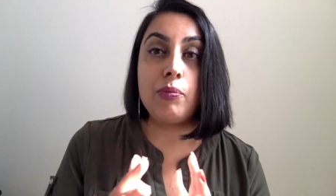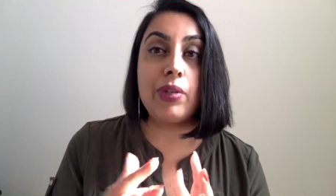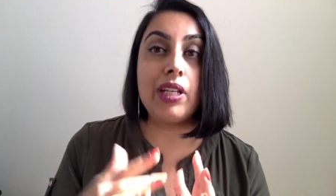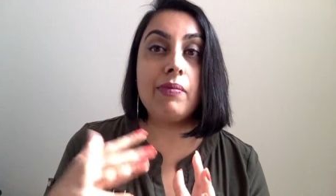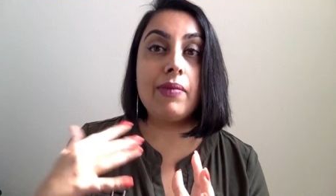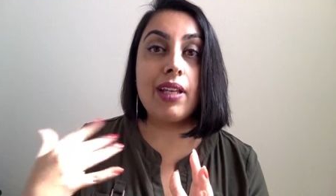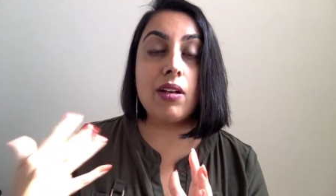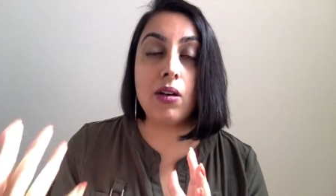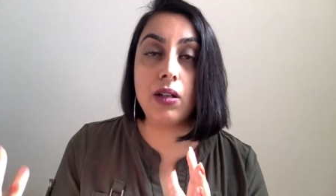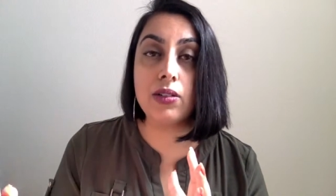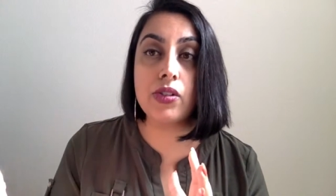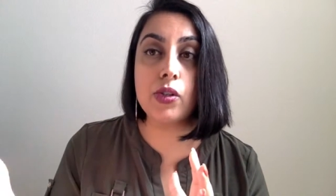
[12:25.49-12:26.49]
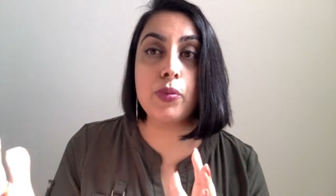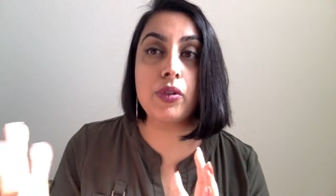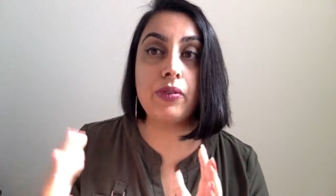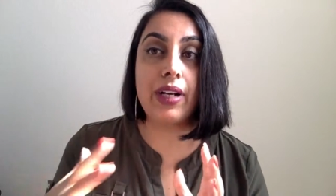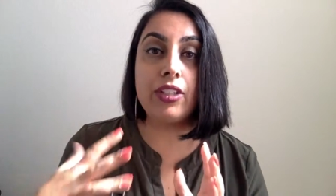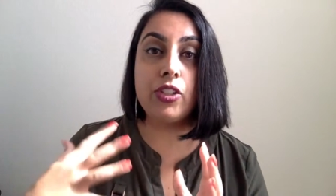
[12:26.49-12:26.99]
but it may also
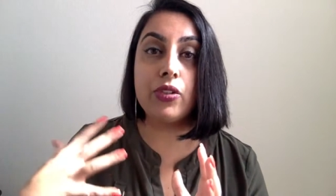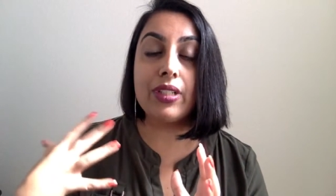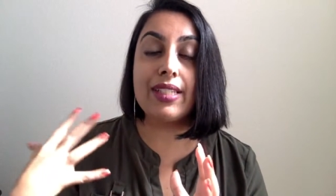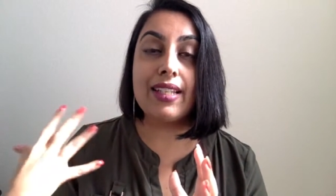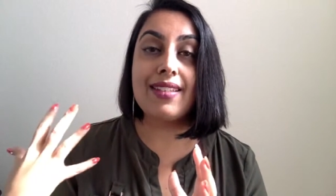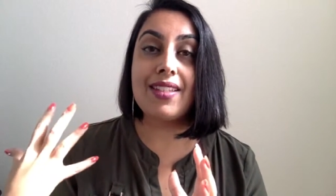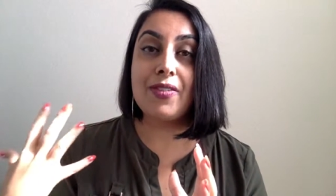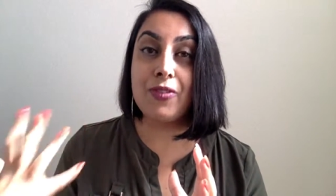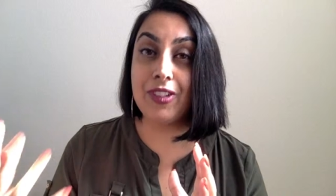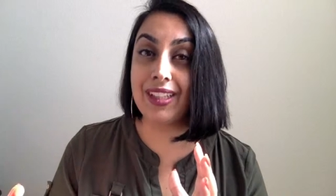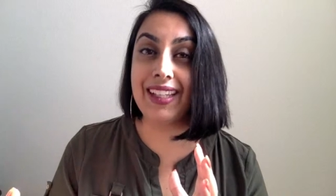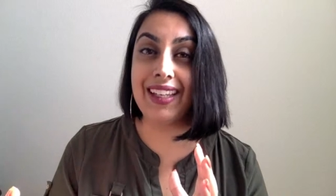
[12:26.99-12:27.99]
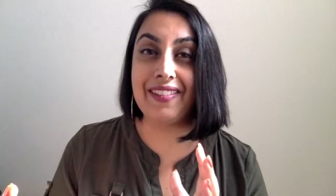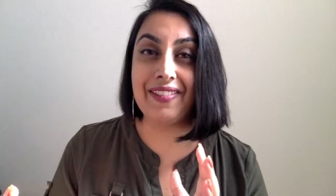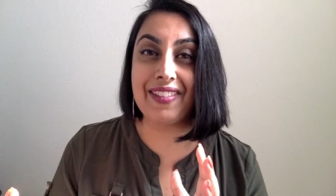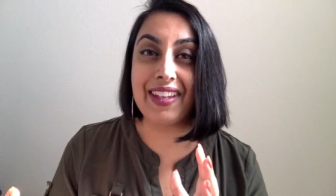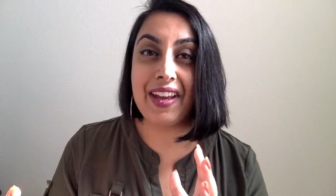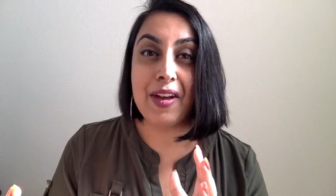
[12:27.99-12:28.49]
provide you a sense of
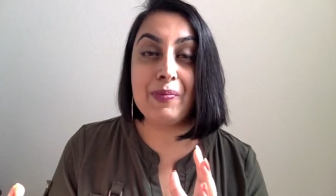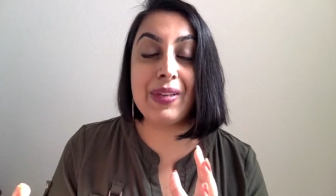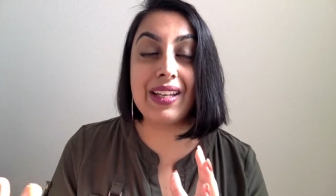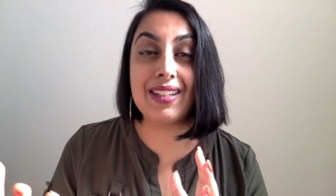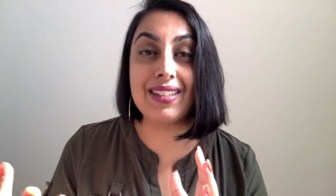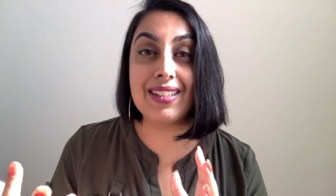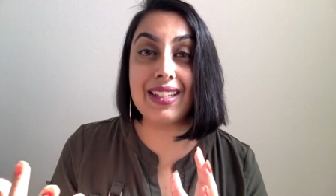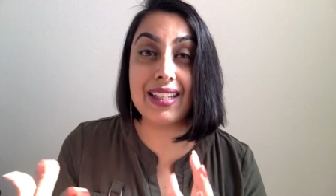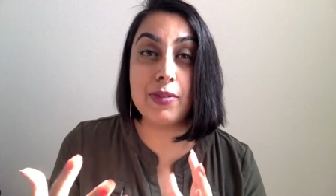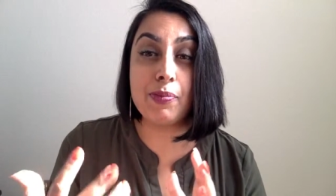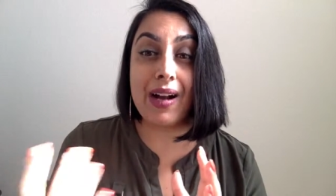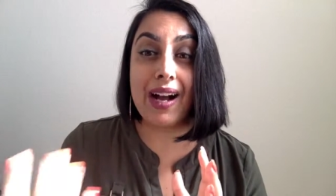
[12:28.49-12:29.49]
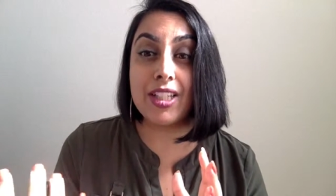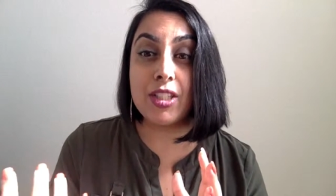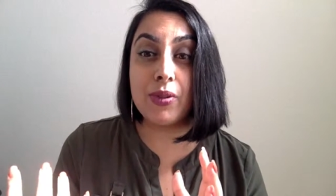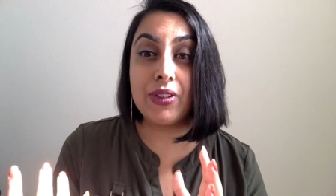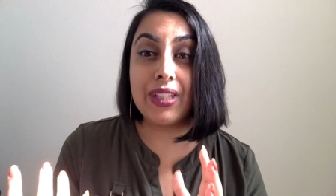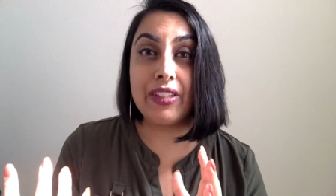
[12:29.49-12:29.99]
relief, because it's
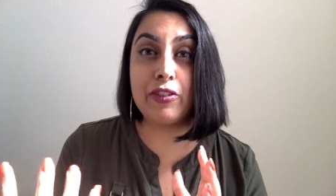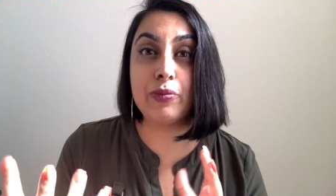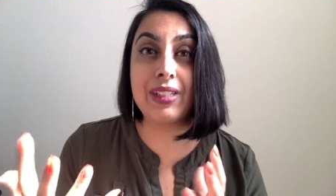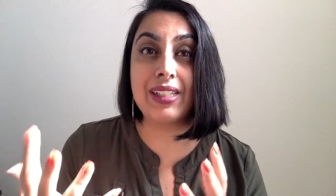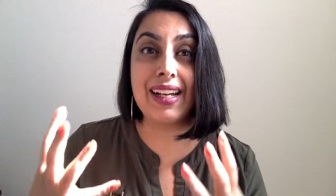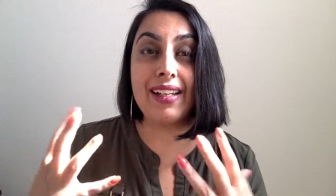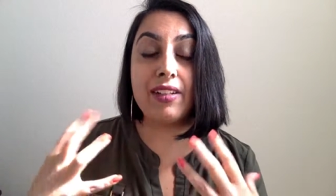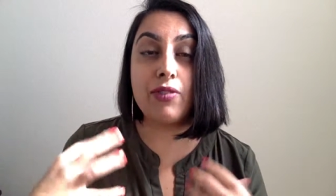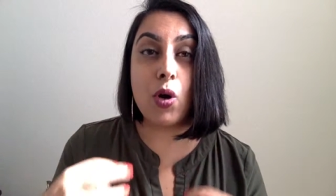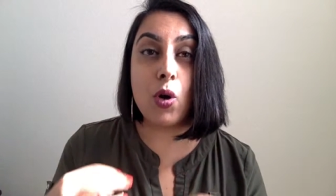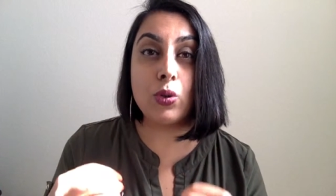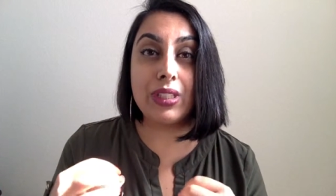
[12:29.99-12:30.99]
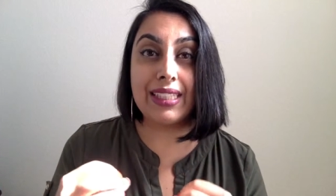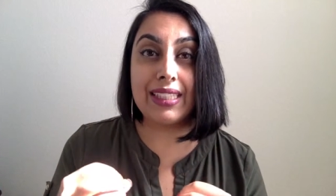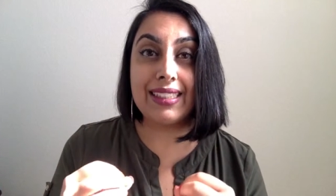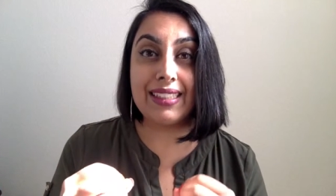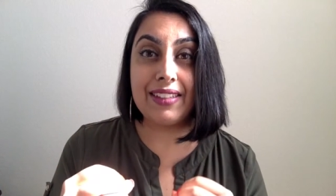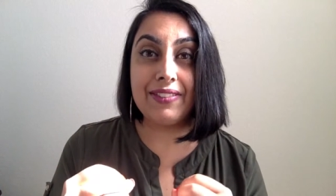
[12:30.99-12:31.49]
possible that you've been kind of holding
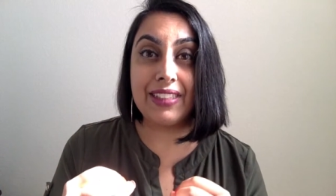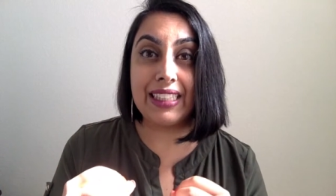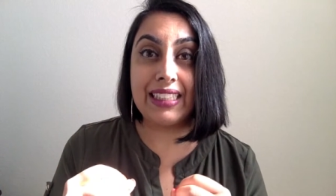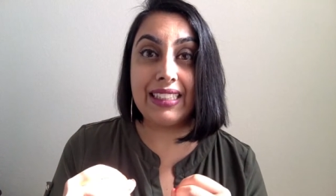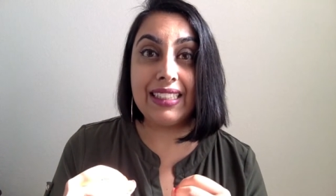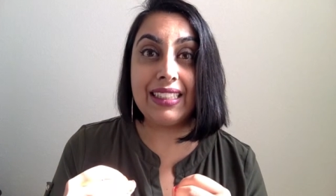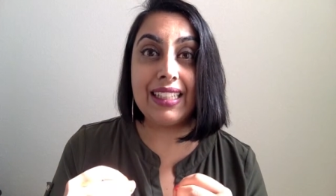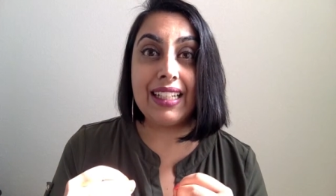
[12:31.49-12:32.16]
this stuff in,